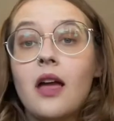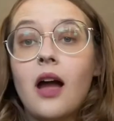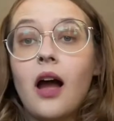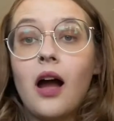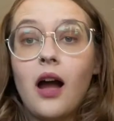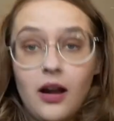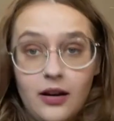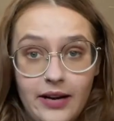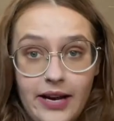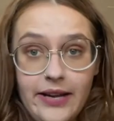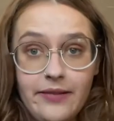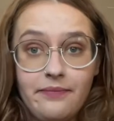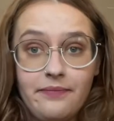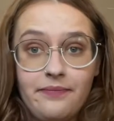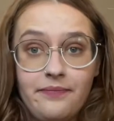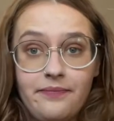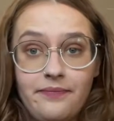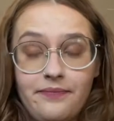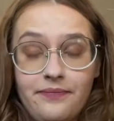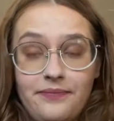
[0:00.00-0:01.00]
All right,
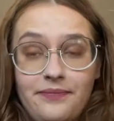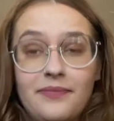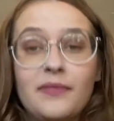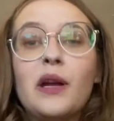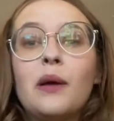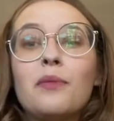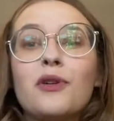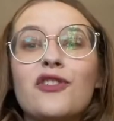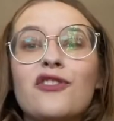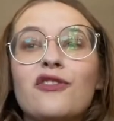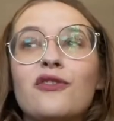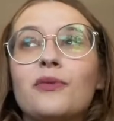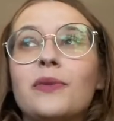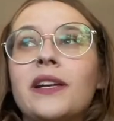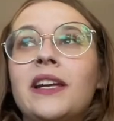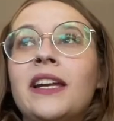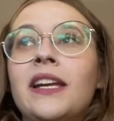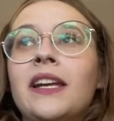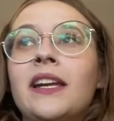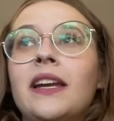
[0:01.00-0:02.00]
number
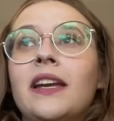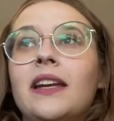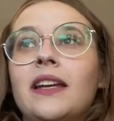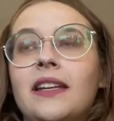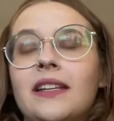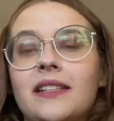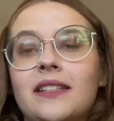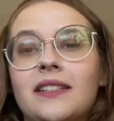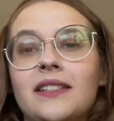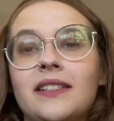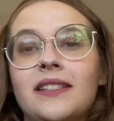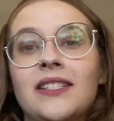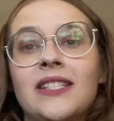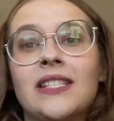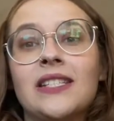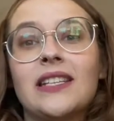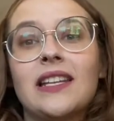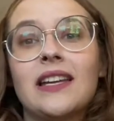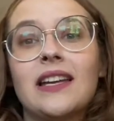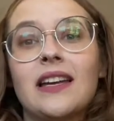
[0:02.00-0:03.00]
3
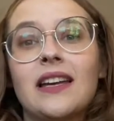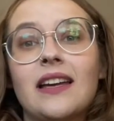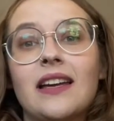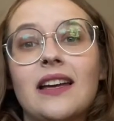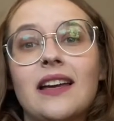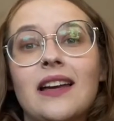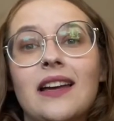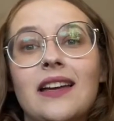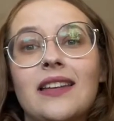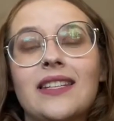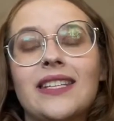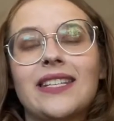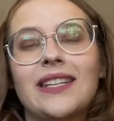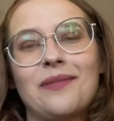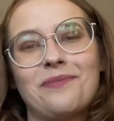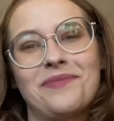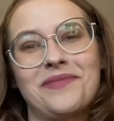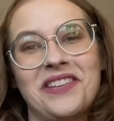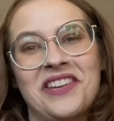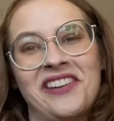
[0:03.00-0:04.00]
is
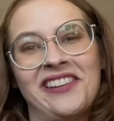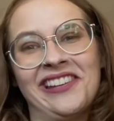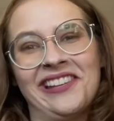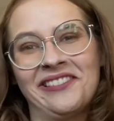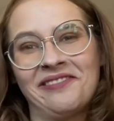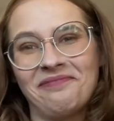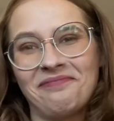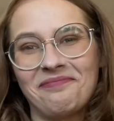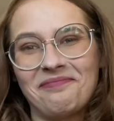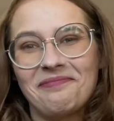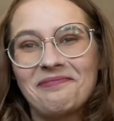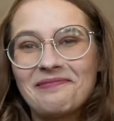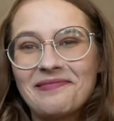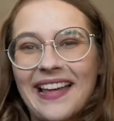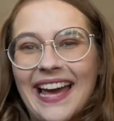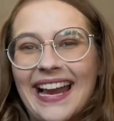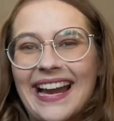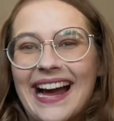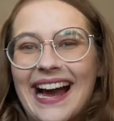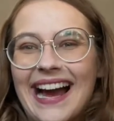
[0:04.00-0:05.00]
something
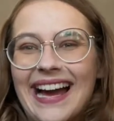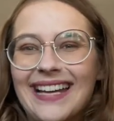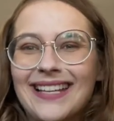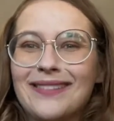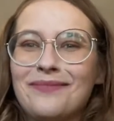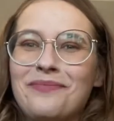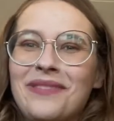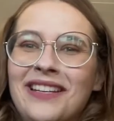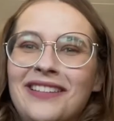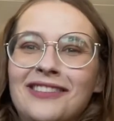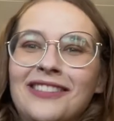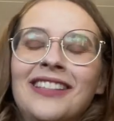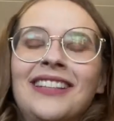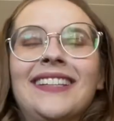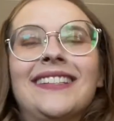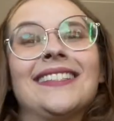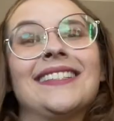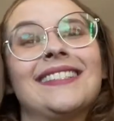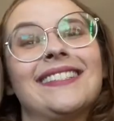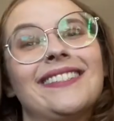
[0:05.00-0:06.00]
that I admittedly
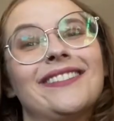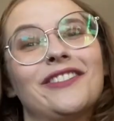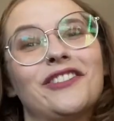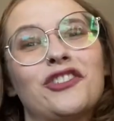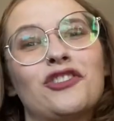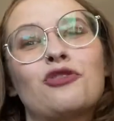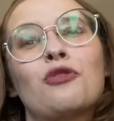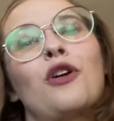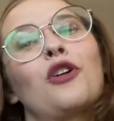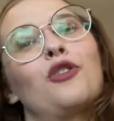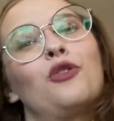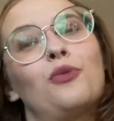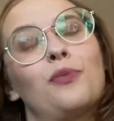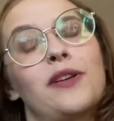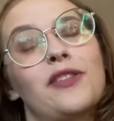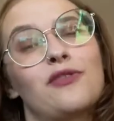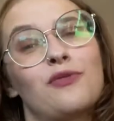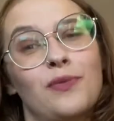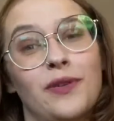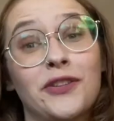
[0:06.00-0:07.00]
still struggle
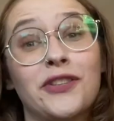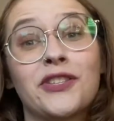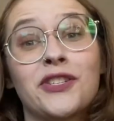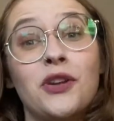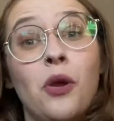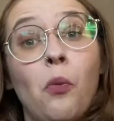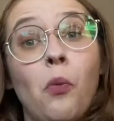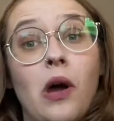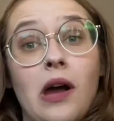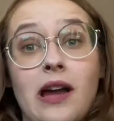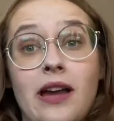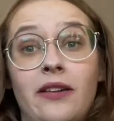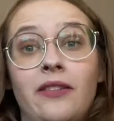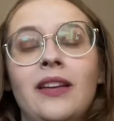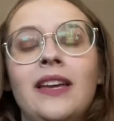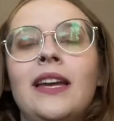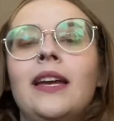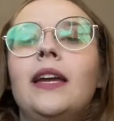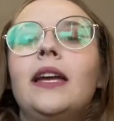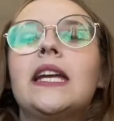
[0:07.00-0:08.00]
with once in a while.
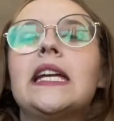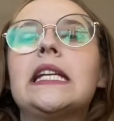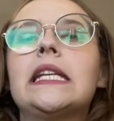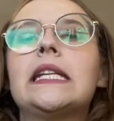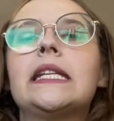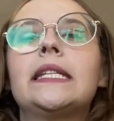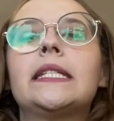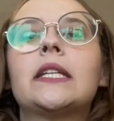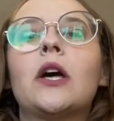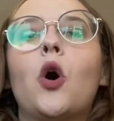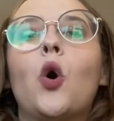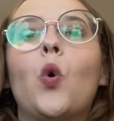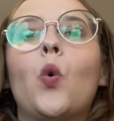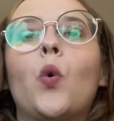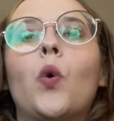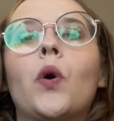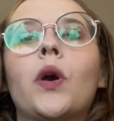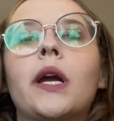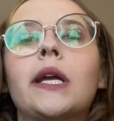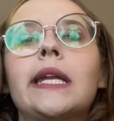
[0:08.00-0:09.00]
It is
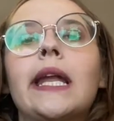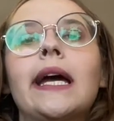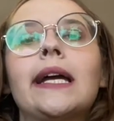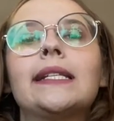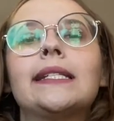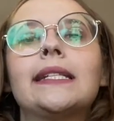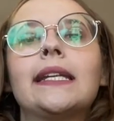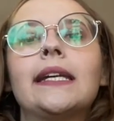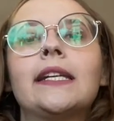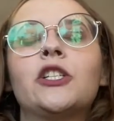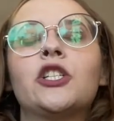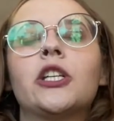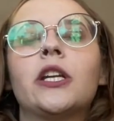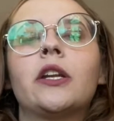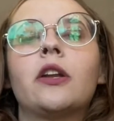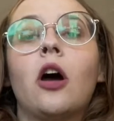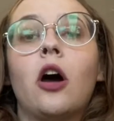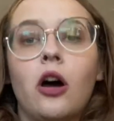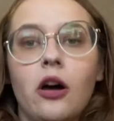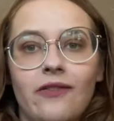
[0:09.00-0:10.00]

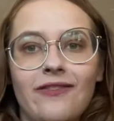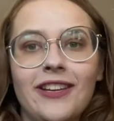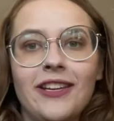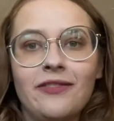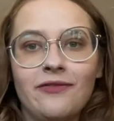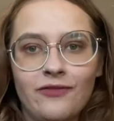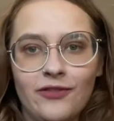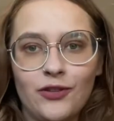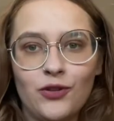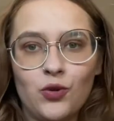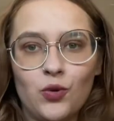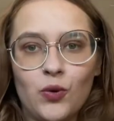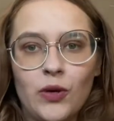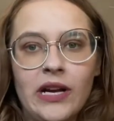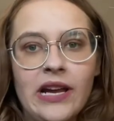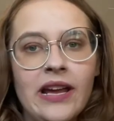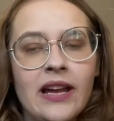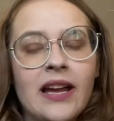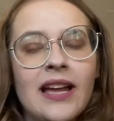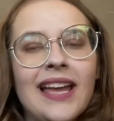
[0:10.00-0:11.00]
organization of
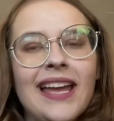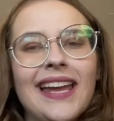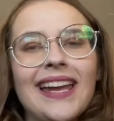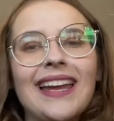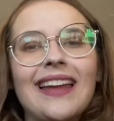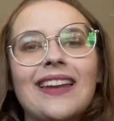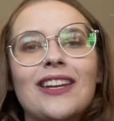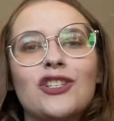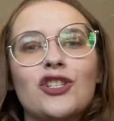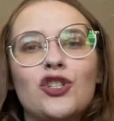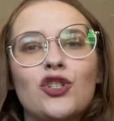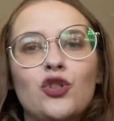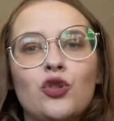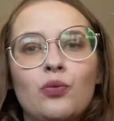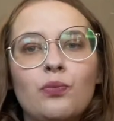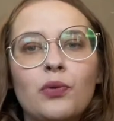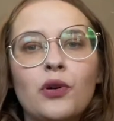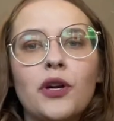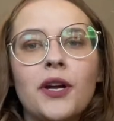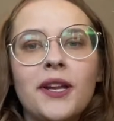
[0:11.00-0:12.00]
inventory. It is
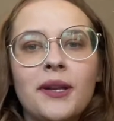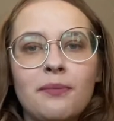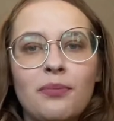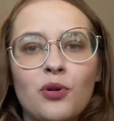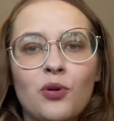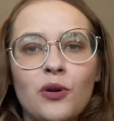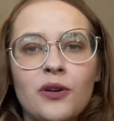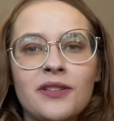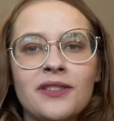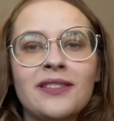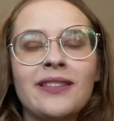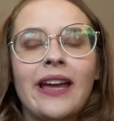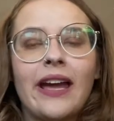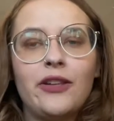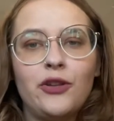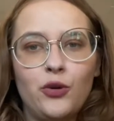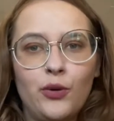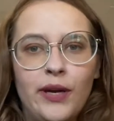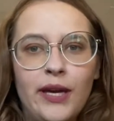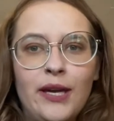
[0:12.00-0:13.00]
super important that
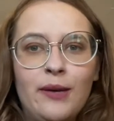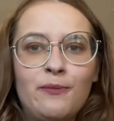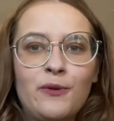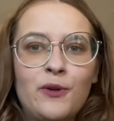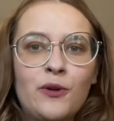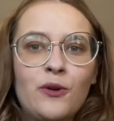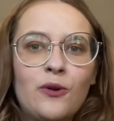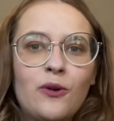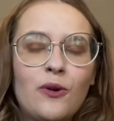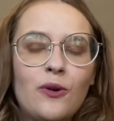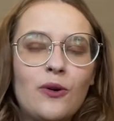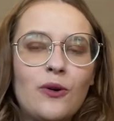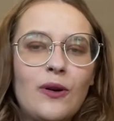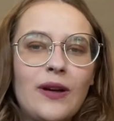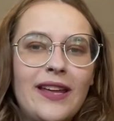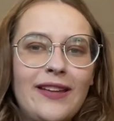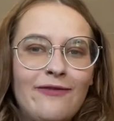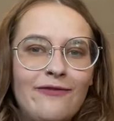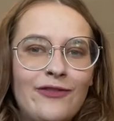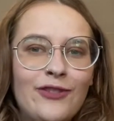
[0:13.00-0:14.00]
you keep your
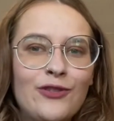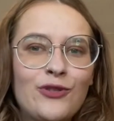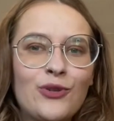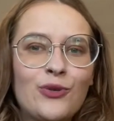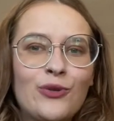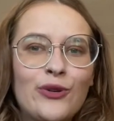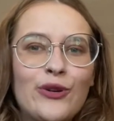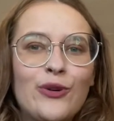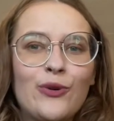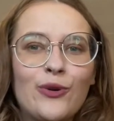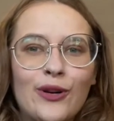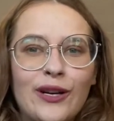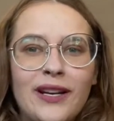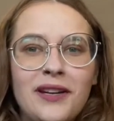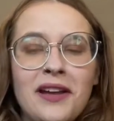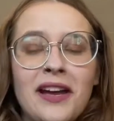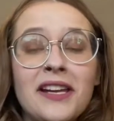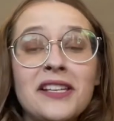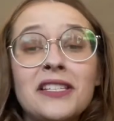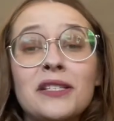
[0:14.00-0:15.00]
inventory
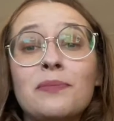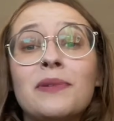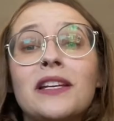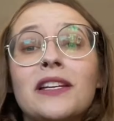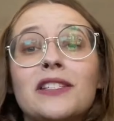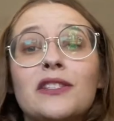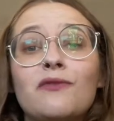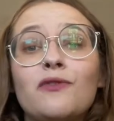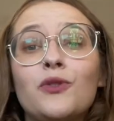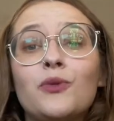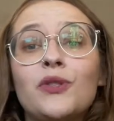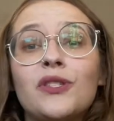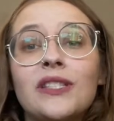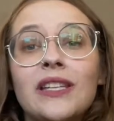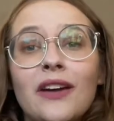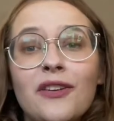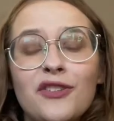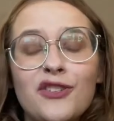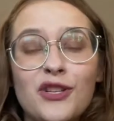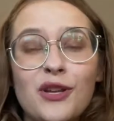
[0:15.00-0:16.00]
organized, because if you
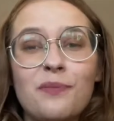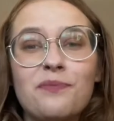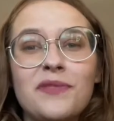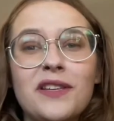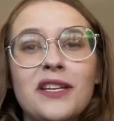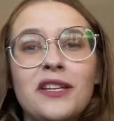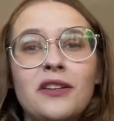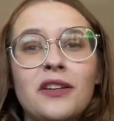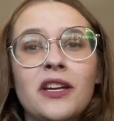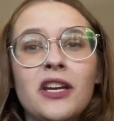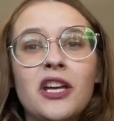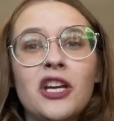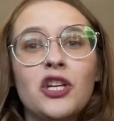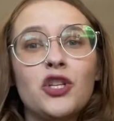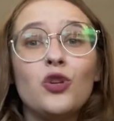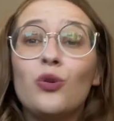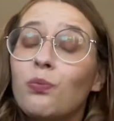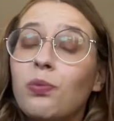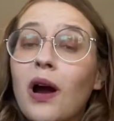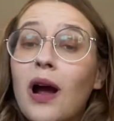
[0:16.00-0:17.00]
sell something,
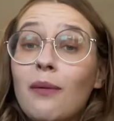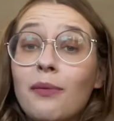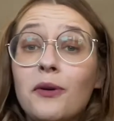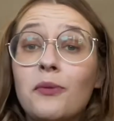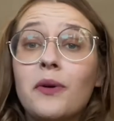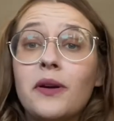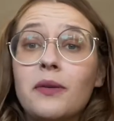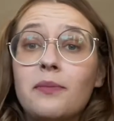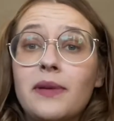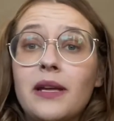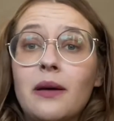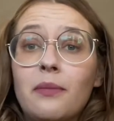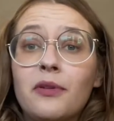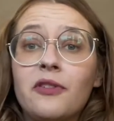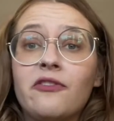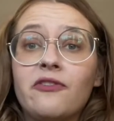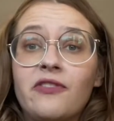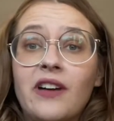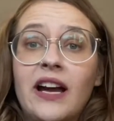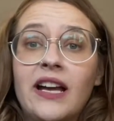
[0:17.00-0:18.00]
you probably want to be able to
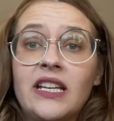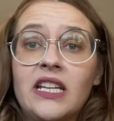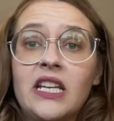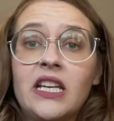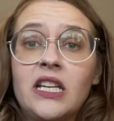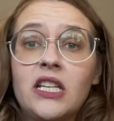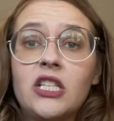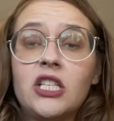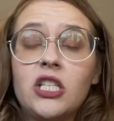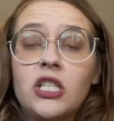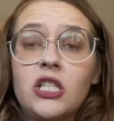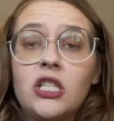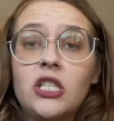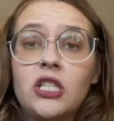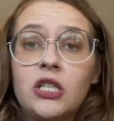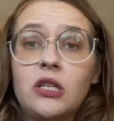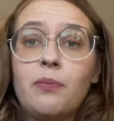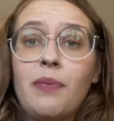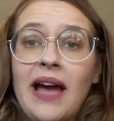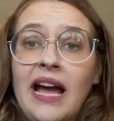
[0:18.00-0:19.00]
find it,
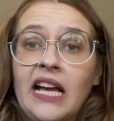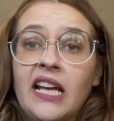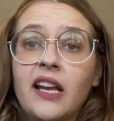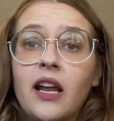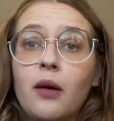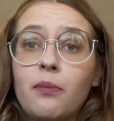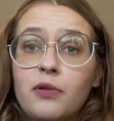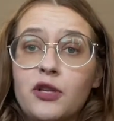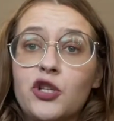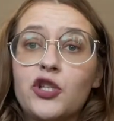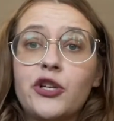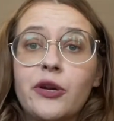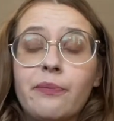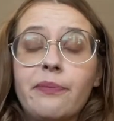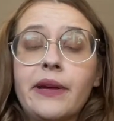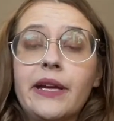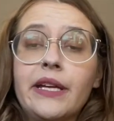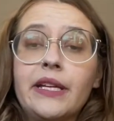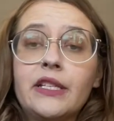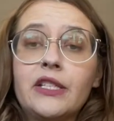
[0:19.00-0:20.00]
to pack it up and ship
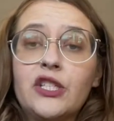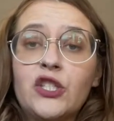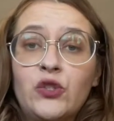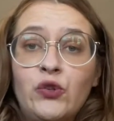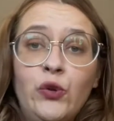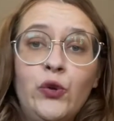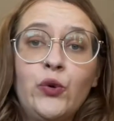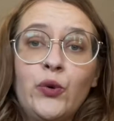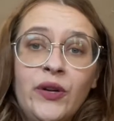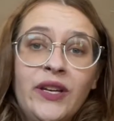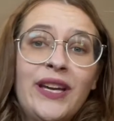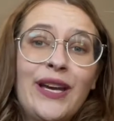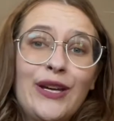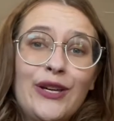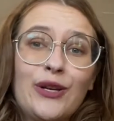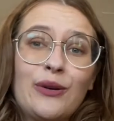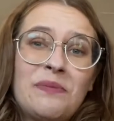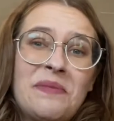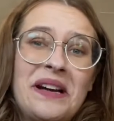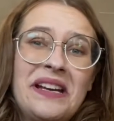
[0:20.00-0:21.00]
it so you can get
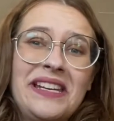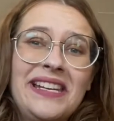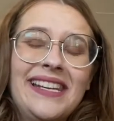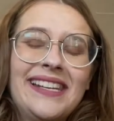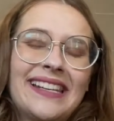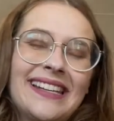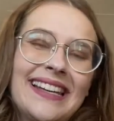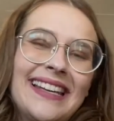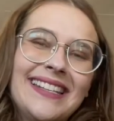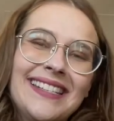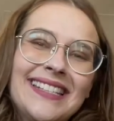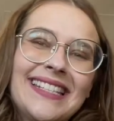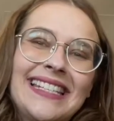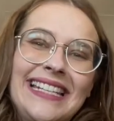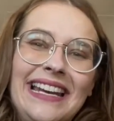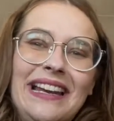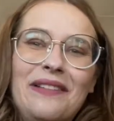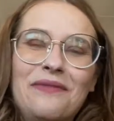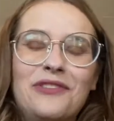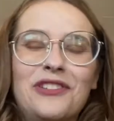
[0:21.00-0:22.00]
your money,
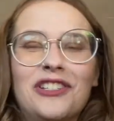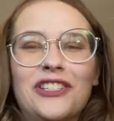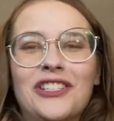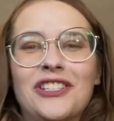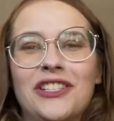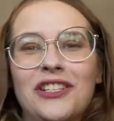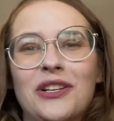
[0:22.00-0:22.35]
instead of just,